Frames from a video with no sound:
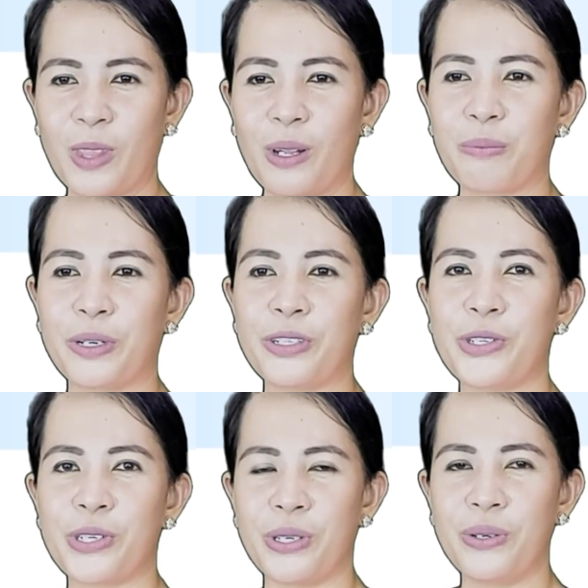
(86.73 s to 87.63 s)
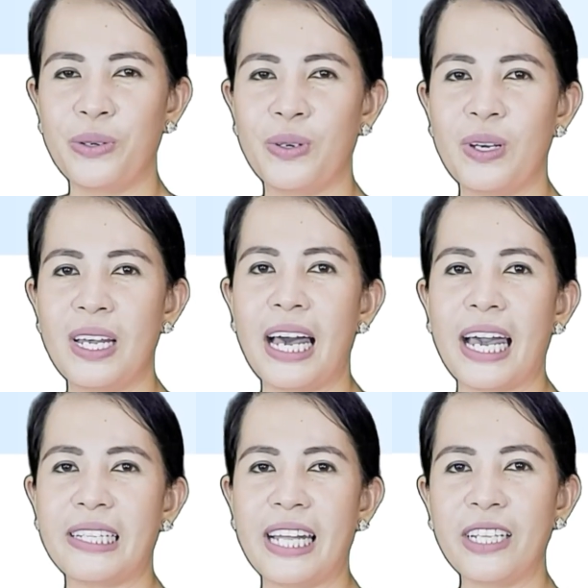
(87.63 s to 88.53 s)
Number 2,
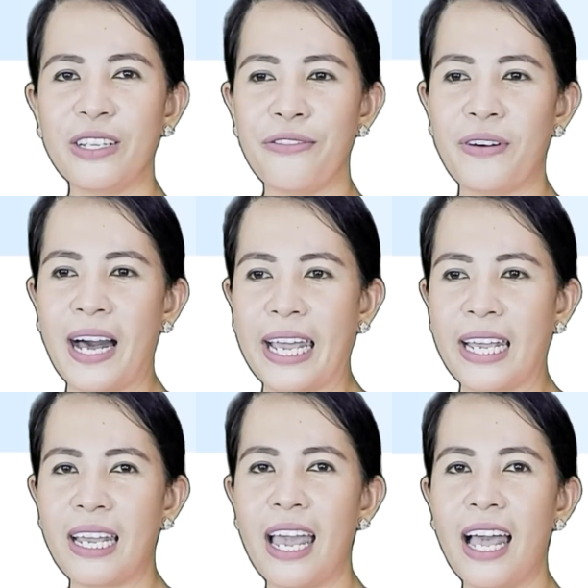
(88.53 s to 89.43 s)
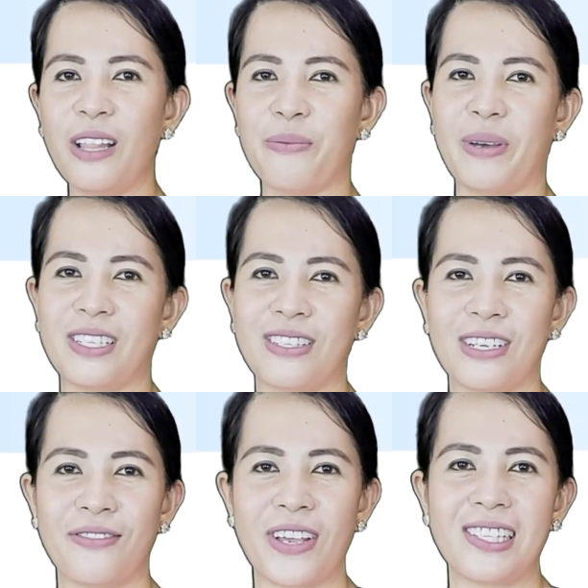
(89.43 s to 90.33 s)
identify elements
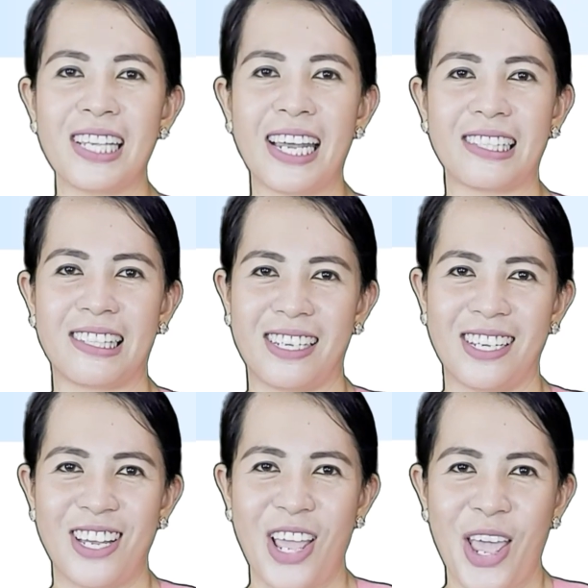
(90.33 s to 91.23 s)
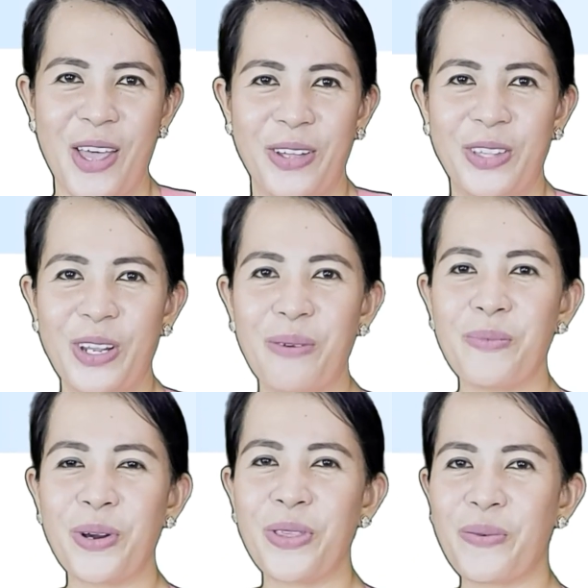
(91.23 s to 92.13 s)
of a set.
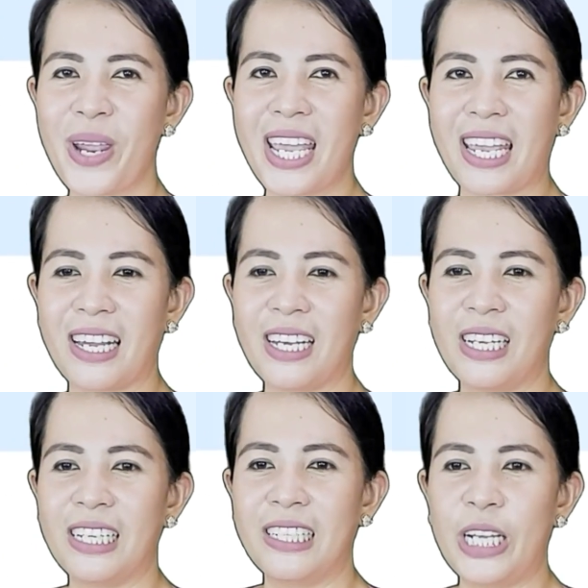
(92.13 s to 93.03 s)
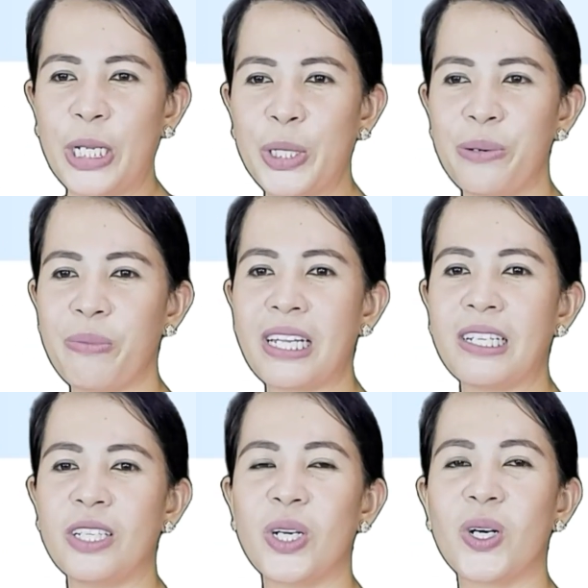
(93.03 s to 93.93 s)
Number 3,
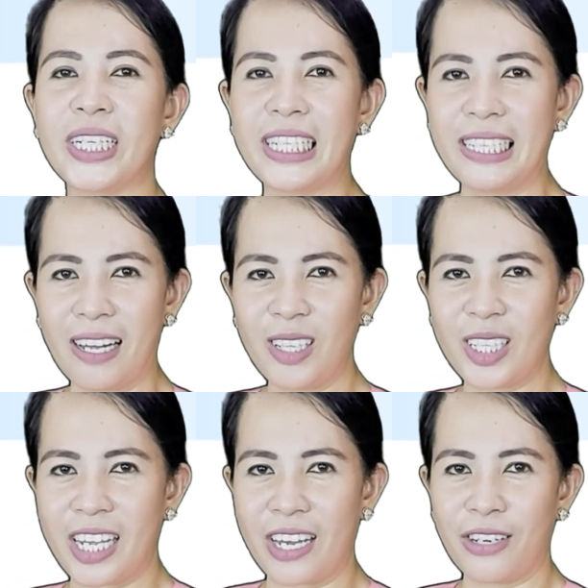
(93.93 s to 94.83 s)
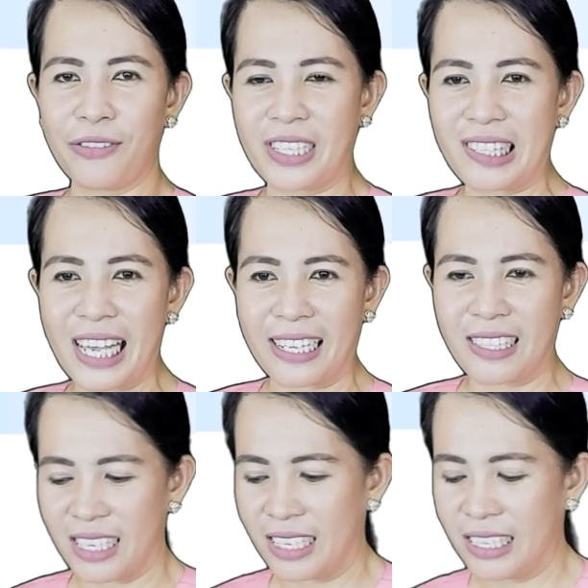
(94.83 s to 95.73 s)
determine the cardinality of a set.